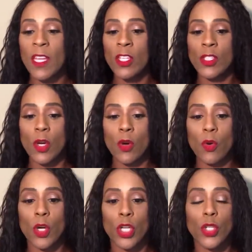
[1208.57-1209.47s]

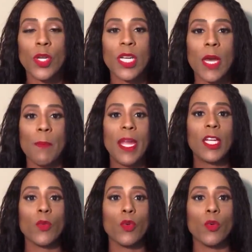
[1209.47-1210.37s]
So you can
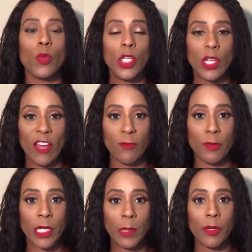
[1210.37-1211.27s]
command a room when you have
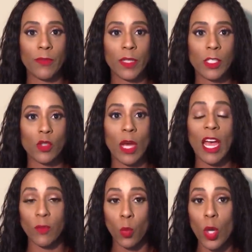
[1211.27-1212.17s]
pretty privilege. So I
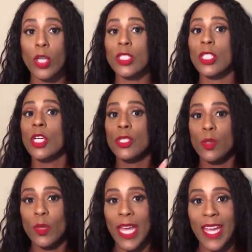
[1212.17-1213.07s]
have worked
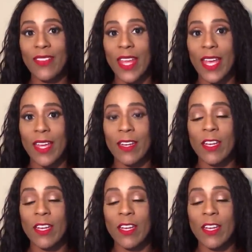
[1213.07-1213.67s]
to gain that.